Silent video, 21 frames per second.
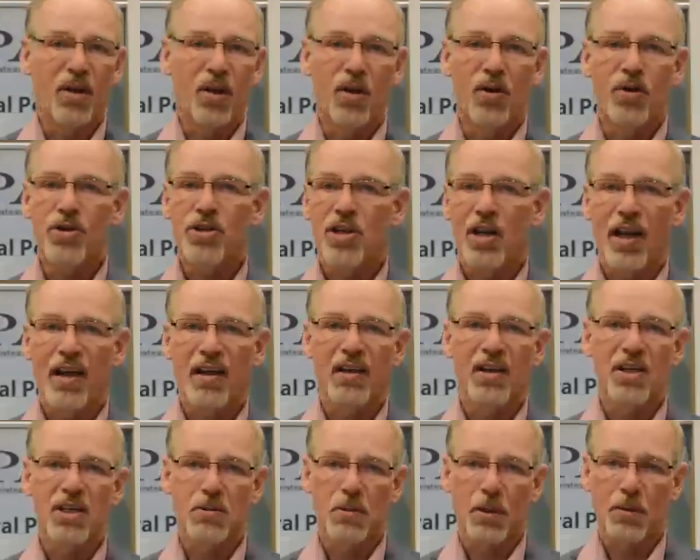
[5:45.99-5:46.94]
loose
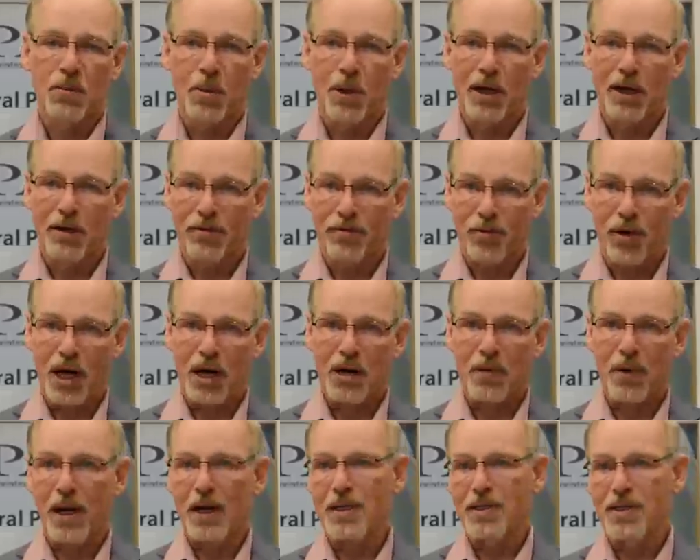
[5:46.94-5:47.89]
linkage between freight
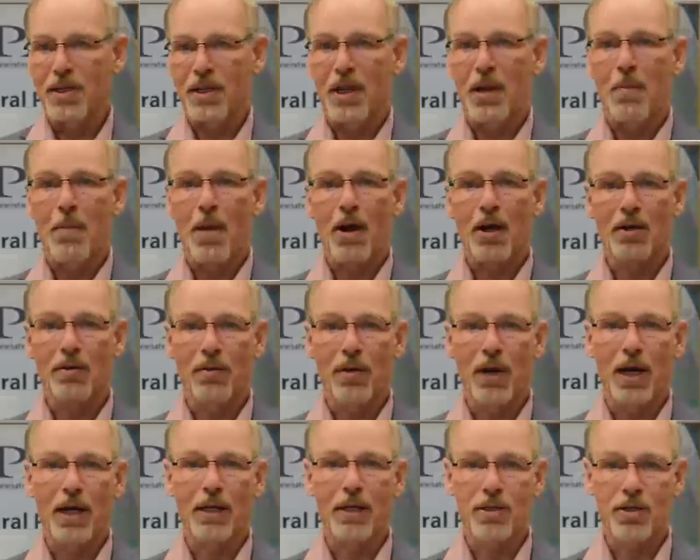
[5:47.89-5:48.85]
rates and the amount of
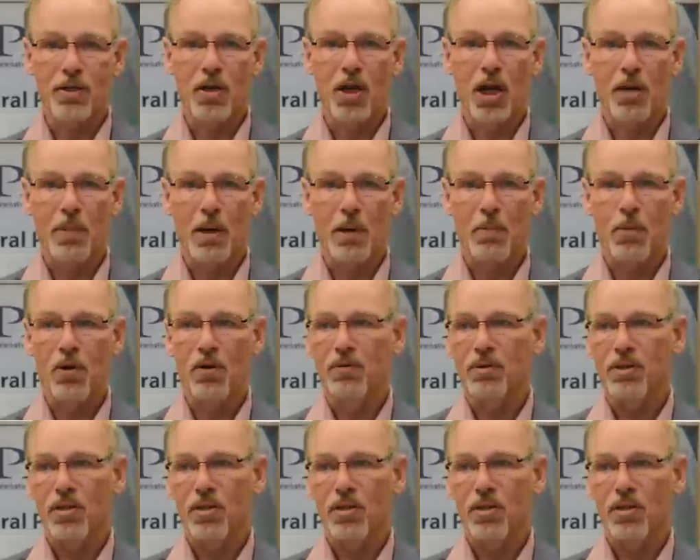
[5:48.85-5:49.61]
grain that's going to be moved.